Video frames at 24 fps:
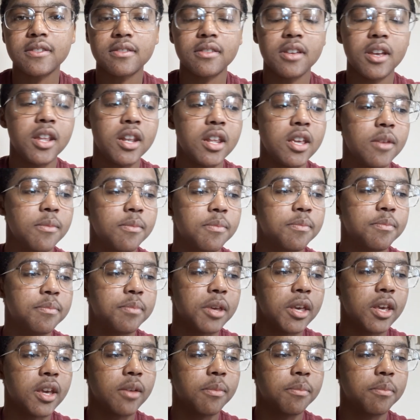any
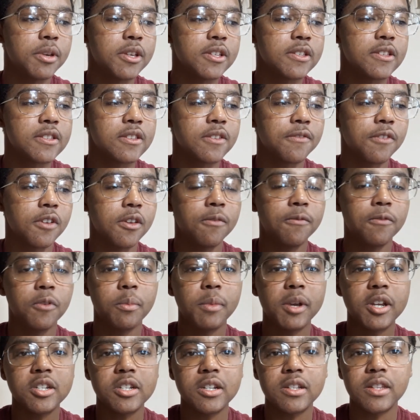big pieces of
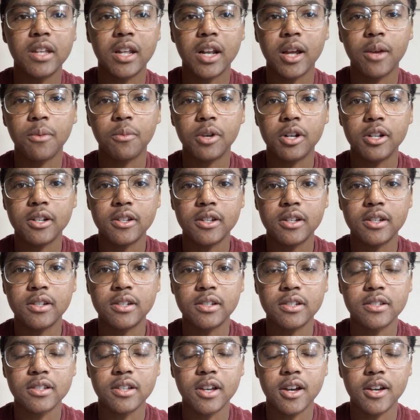information that I wanted to
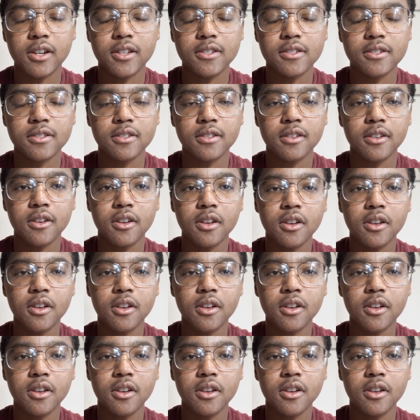discuss.